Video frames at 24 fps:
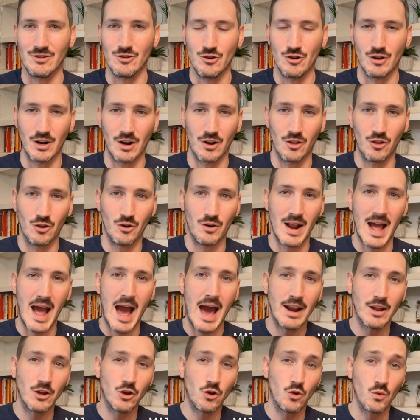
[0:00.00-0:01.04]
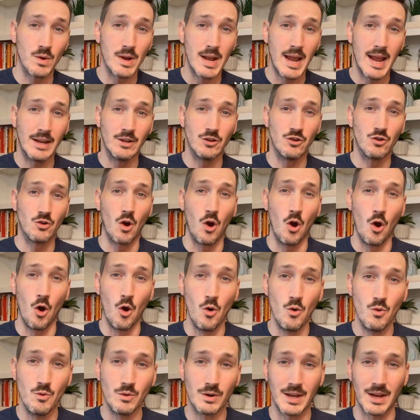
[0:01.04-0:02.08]
you're going to learn how to create your
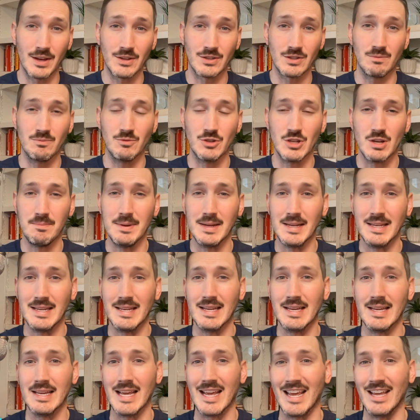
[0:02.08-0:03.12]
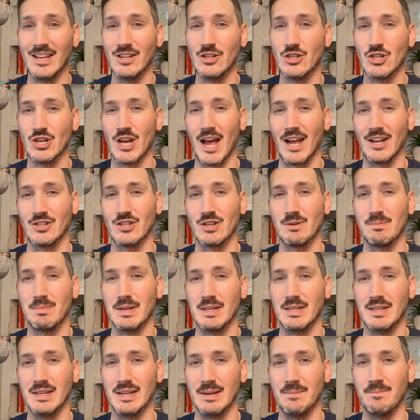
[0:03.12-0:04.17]
own custom GPT in
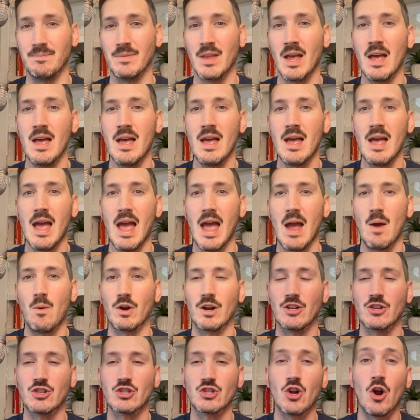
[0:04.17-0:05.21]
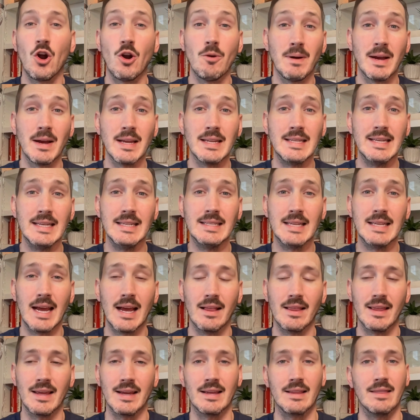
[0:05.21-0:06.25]
ChatGPT. And we're going to start by
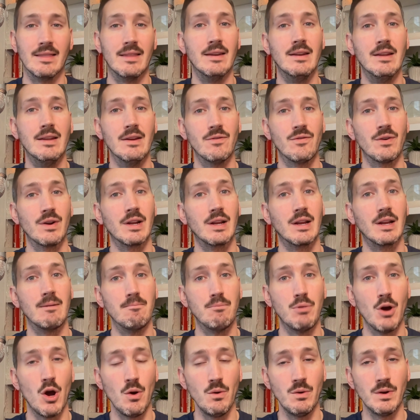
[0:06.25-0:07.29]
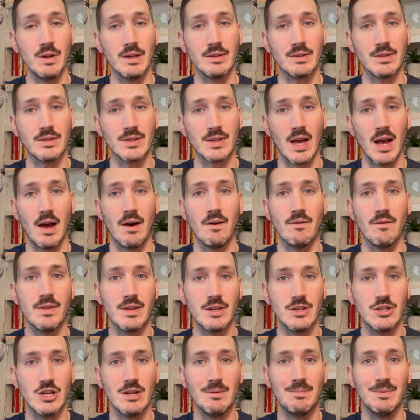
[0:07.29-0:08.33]
detailing the different components of the
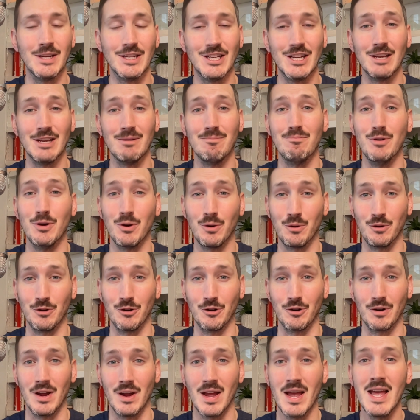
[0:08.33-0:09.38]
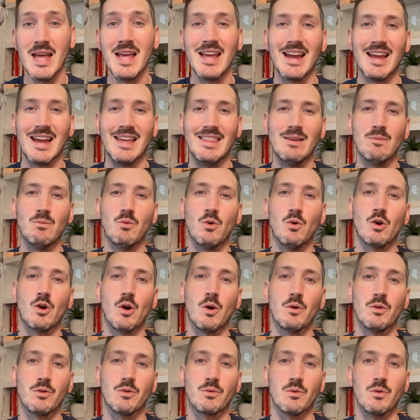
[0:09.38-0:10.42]
GPT builder, and then we'll
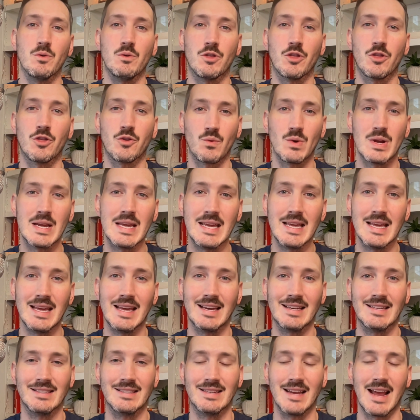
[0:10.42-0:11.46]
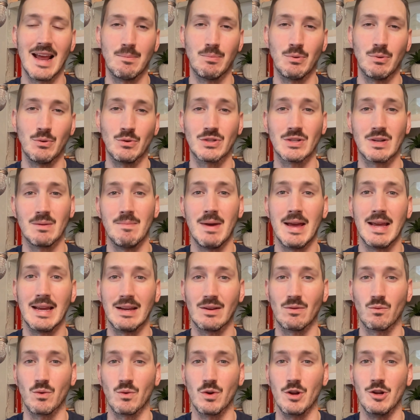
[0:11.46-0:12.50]
go through 3 examples to make
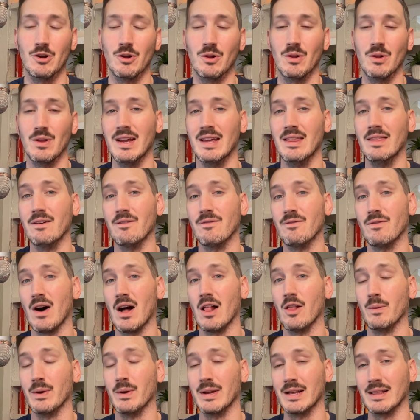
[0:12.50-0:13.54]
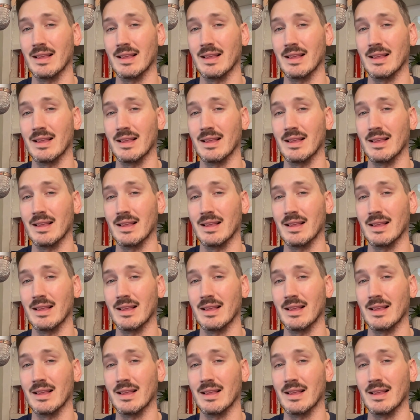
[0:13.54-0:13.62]
it real in the following